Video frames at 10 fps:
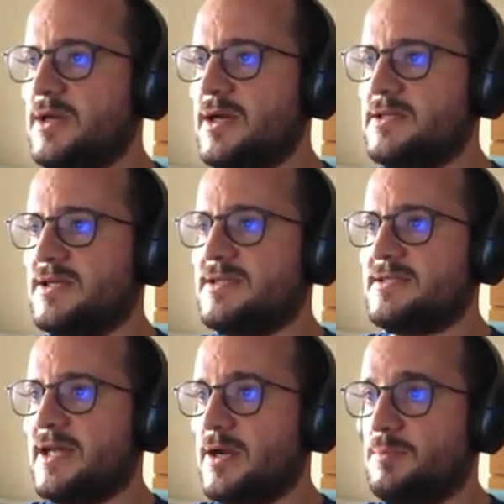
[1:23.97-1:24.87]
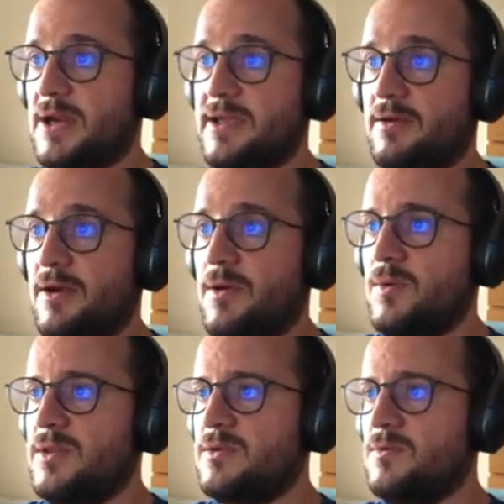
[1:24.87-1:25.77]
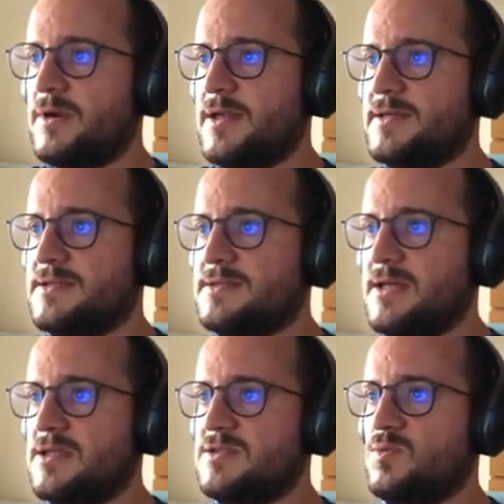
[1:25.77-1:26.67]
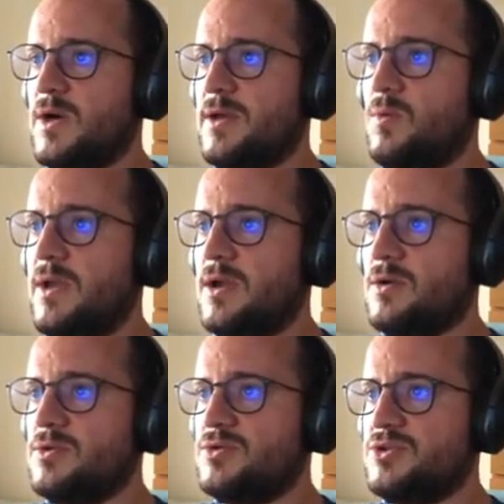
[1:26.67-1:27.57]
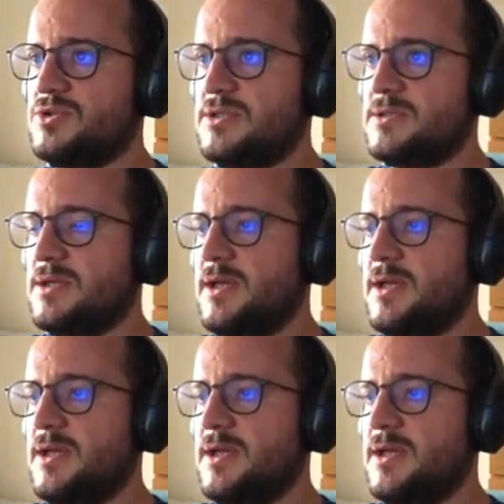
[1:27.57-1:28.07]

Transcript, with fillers: and just start playing around with Kubernetes. That's why we are going to choose it.